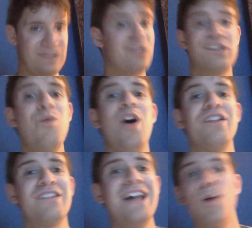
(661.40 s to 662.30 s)
she
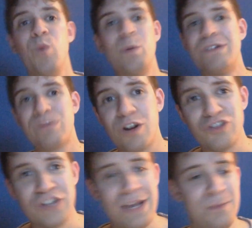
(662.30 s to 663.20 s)
wants that Women's World
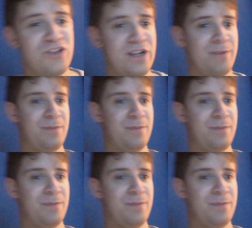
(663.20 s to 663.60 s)
Championship.